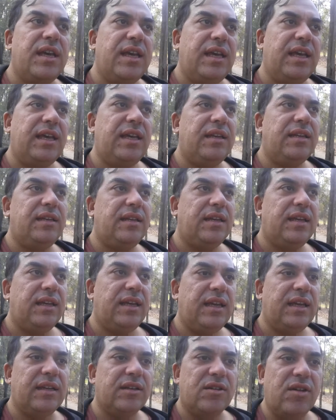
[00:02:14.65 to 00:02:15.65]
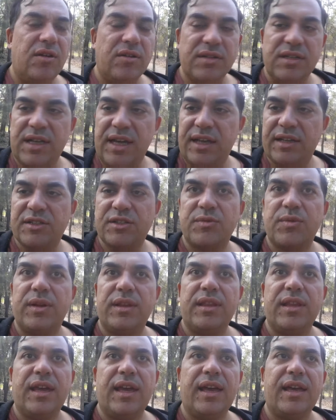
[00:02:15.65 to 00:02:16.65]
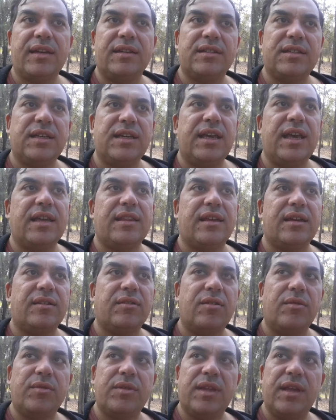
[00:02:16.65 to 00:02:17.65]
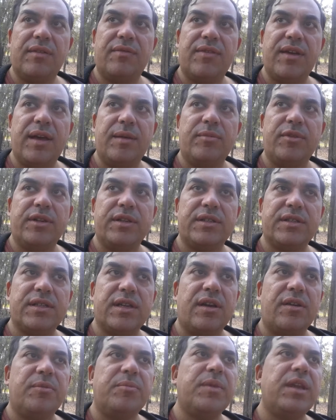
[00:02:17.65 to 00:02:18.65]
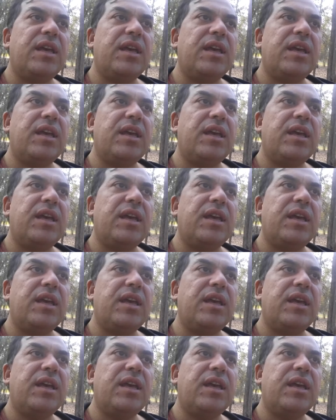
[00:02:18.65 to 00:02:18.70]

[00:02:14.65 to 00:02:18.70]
Hindi in context when they're together, not with their families. So